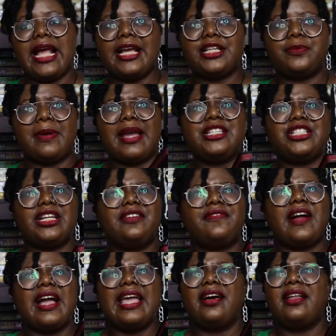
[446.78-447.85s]
Ash by
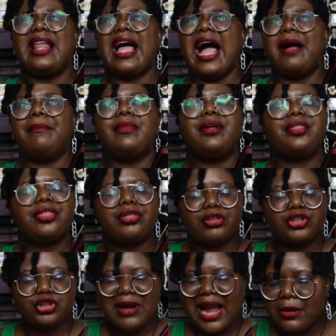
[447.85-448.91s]
Jennifer L.
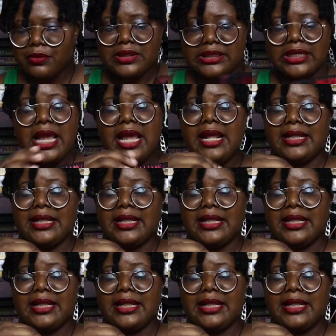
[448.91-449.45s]
Armentrout.